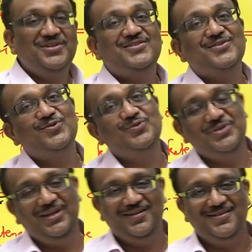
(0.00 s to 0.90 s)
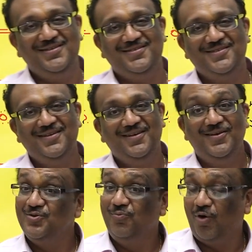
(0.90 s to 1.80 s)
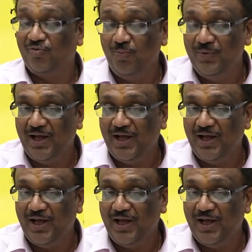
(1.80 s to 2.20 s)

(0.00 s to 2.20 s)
is associated. So what would be